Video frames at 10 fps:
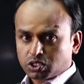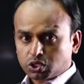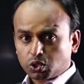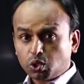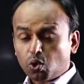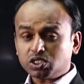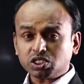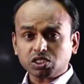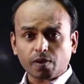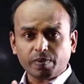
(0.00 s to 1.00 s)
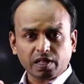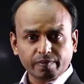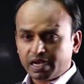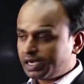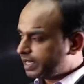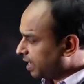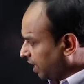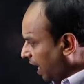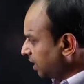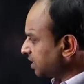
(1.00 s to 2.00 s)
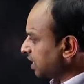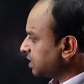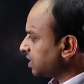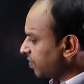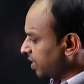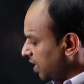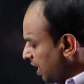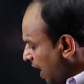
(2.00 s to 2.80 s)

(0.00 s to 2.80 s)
So don't stop in the middle dear. That is the reason why